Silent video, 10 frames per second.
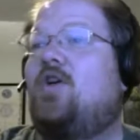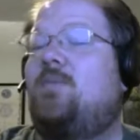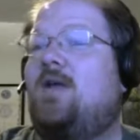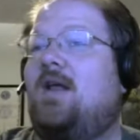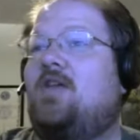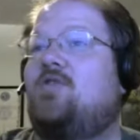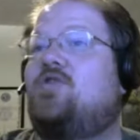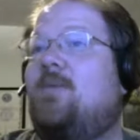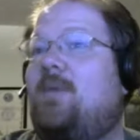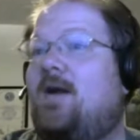So it could
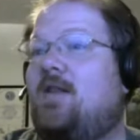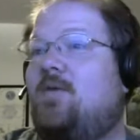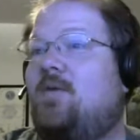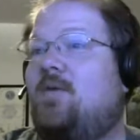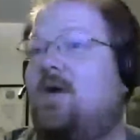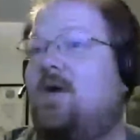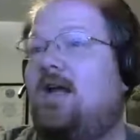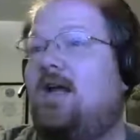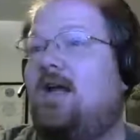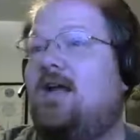be like you jump out of the
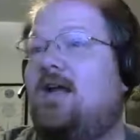way.